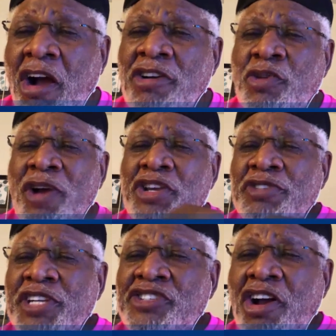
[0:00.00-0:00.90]
Oh, the one
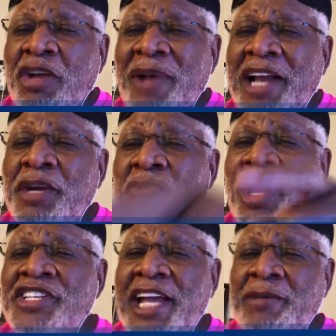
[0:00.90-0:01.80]
you was just talking about,
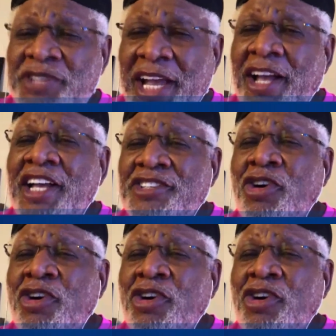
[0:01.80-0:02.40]
LeBron James, yeah.